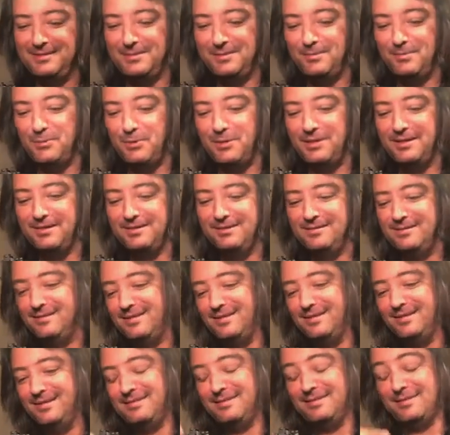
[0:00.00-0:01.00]
In some point,
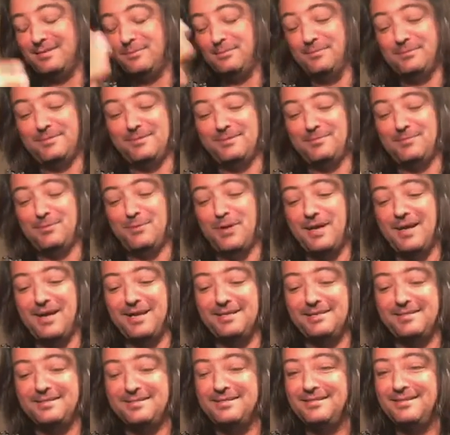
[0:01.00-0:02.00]
it's some
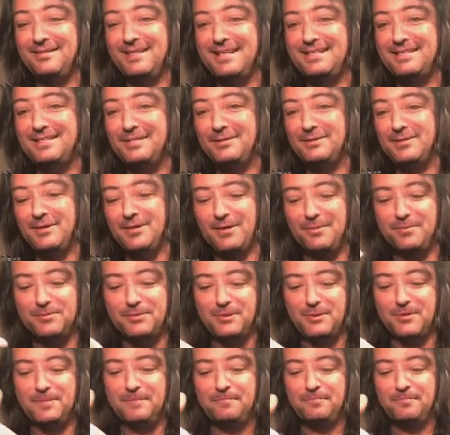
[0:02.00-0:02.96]
way that's his arm.